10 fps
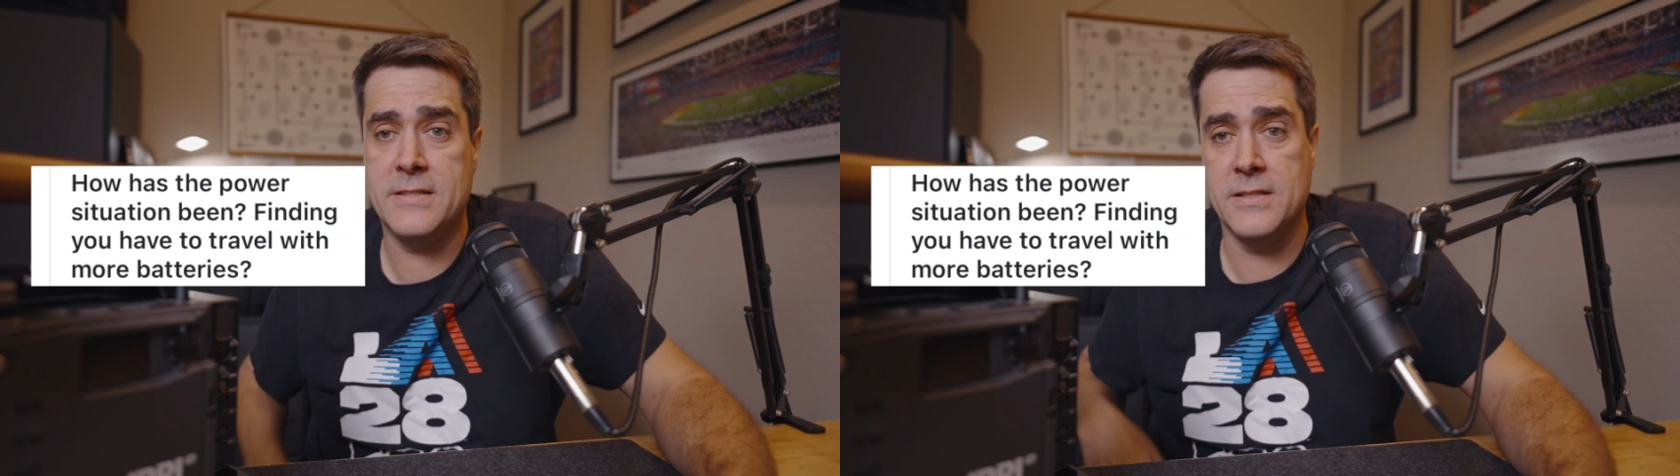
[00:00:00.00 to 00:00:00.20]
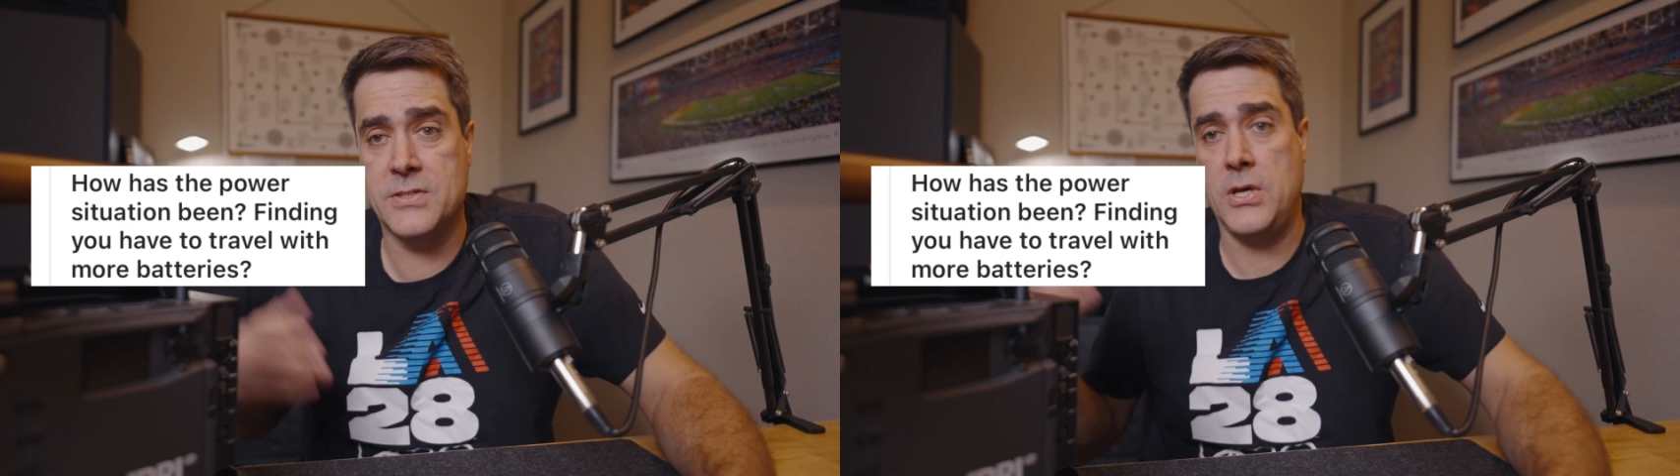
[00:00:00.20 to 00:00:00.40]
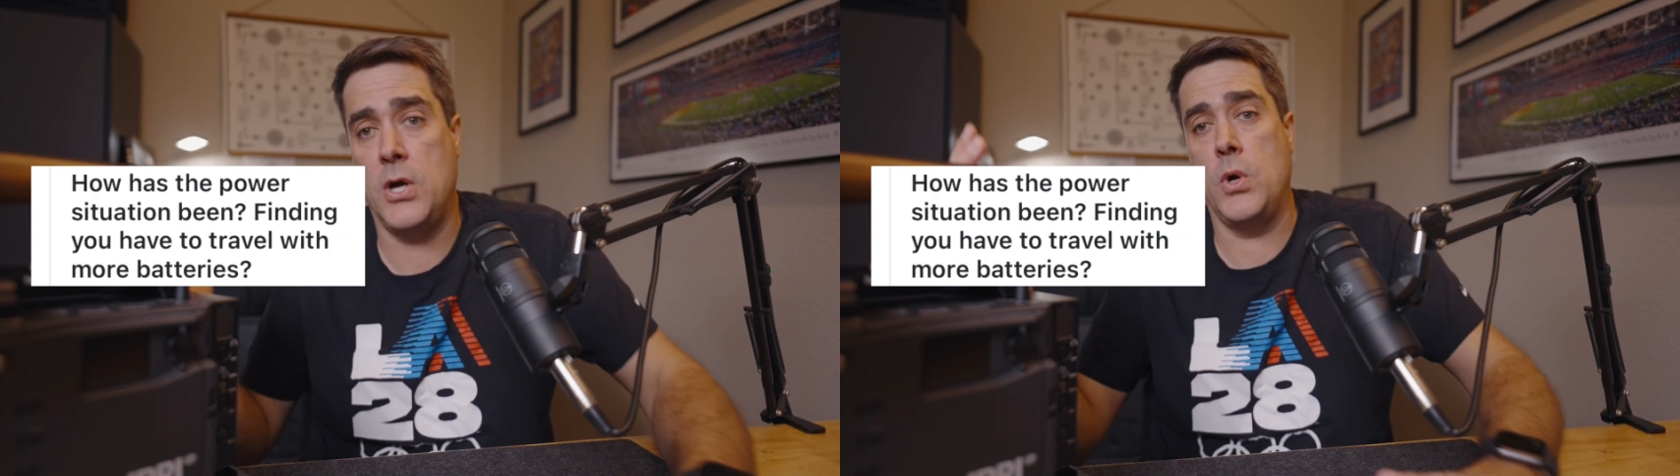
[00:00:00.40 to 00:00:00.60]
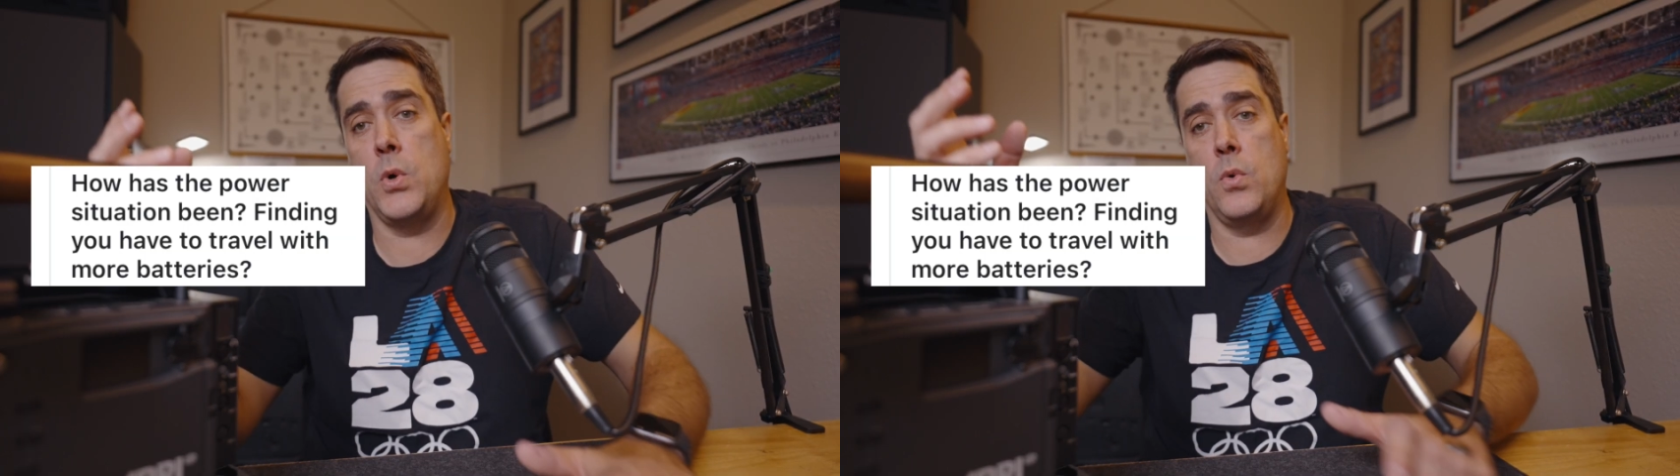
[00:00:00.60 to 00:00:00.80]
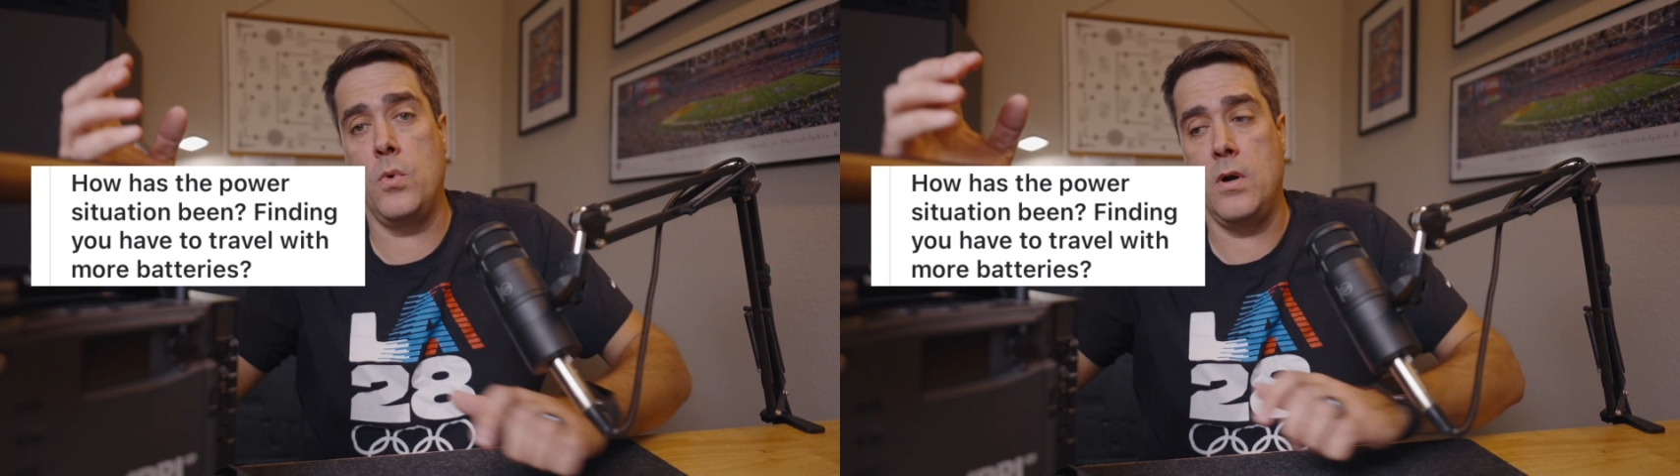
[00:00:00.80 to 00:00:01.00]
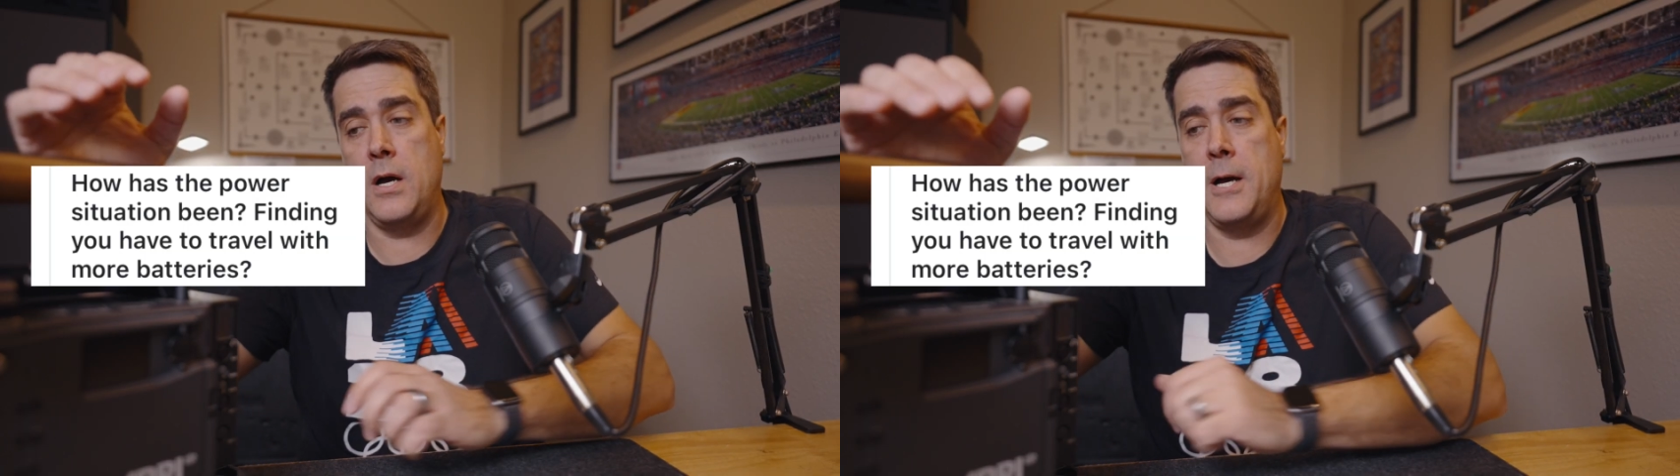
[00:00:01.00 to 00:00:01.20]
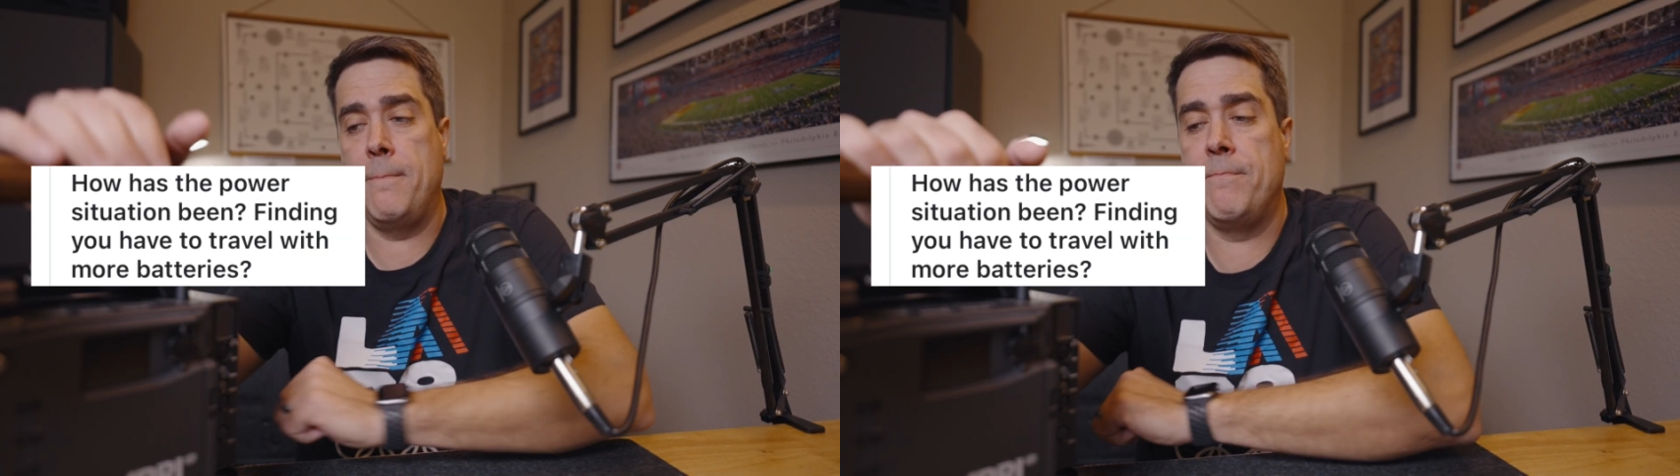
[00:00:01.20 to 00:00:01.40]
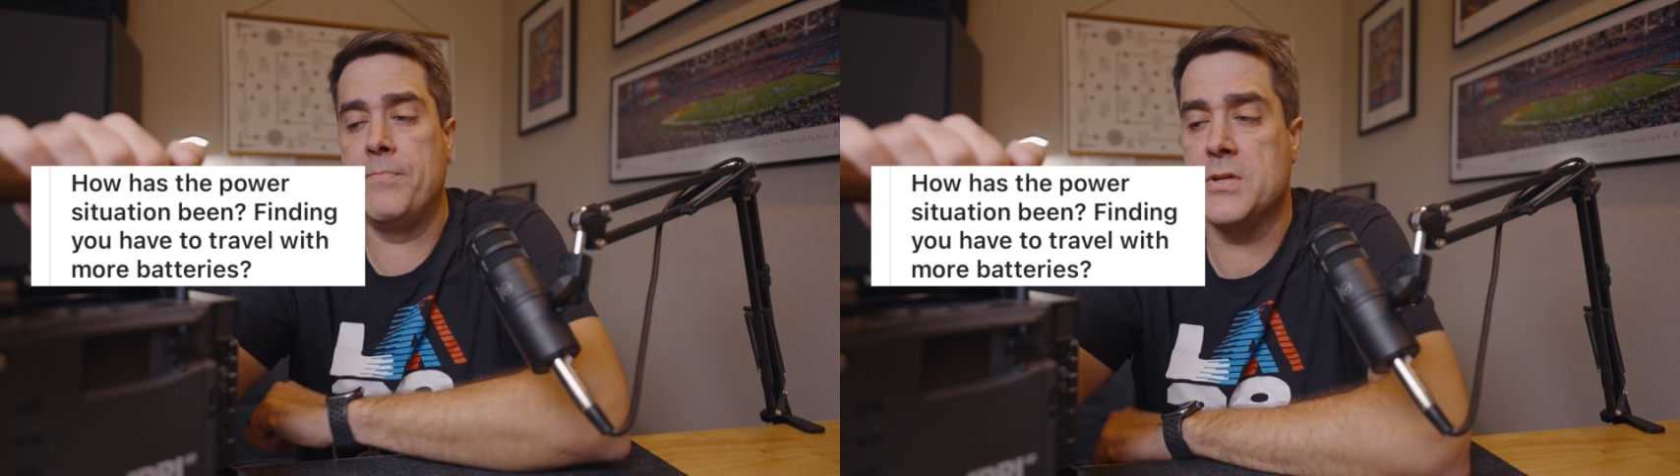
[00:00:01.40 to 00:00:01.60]
And so
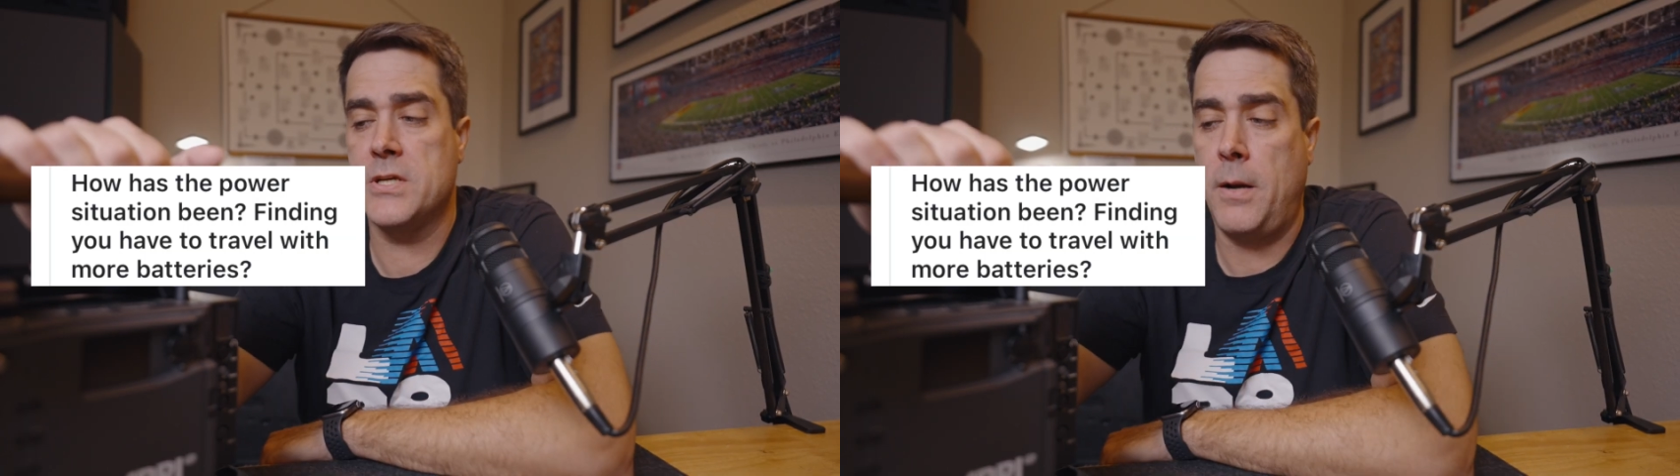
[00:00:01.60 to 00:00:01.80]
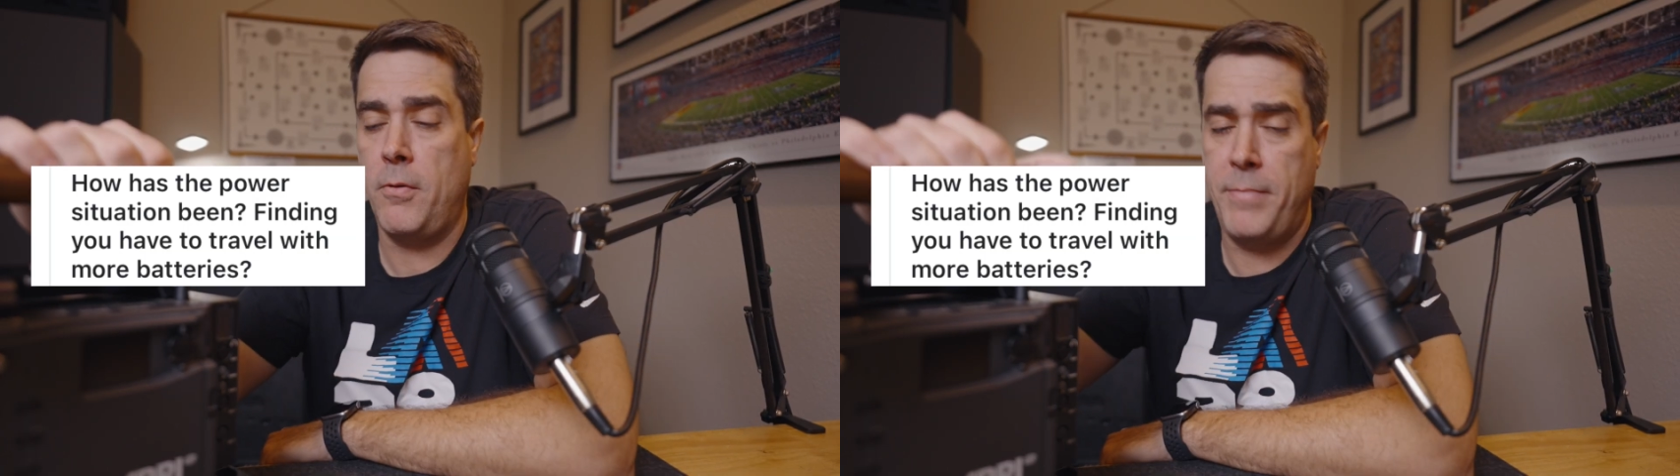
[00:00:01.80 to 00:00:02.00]
there's a couple